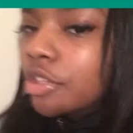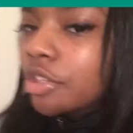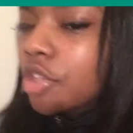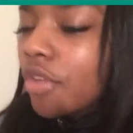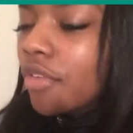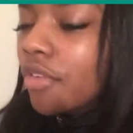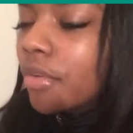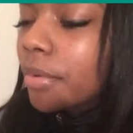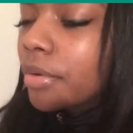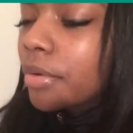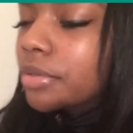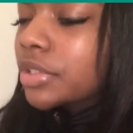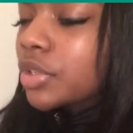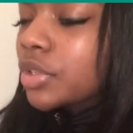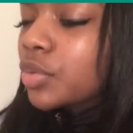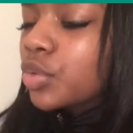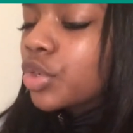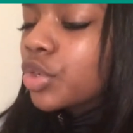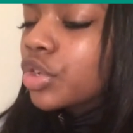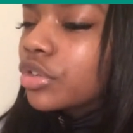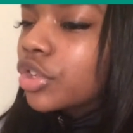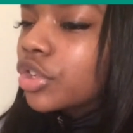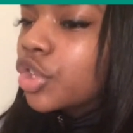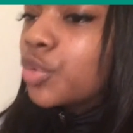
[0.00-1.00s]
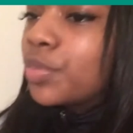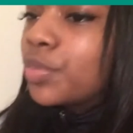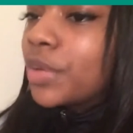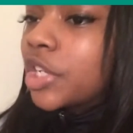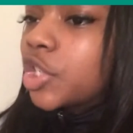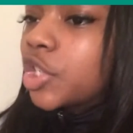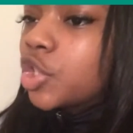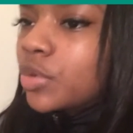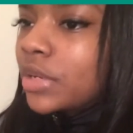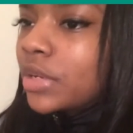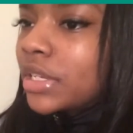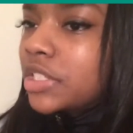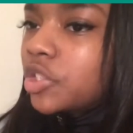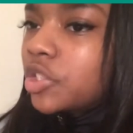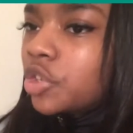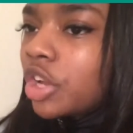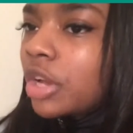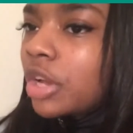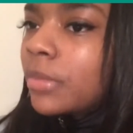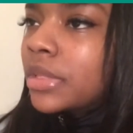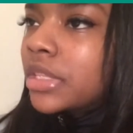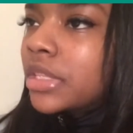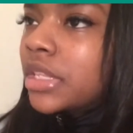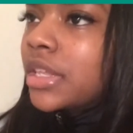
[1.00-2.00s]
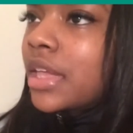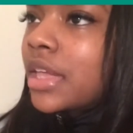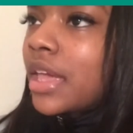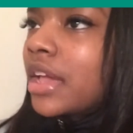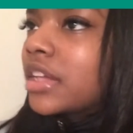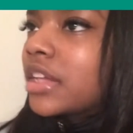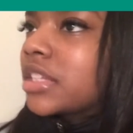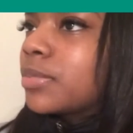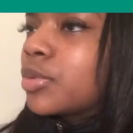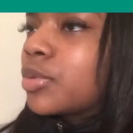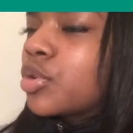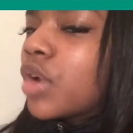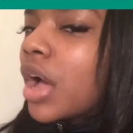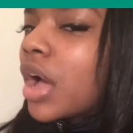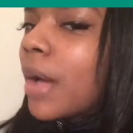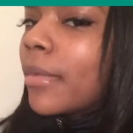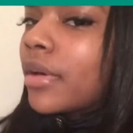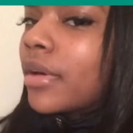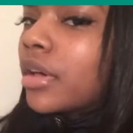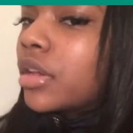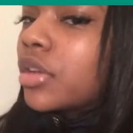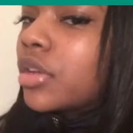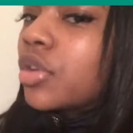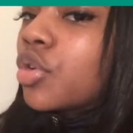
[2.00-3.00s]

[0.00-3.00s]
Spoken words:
You ever post a real cute picture on Instagram and then your ex boo come out of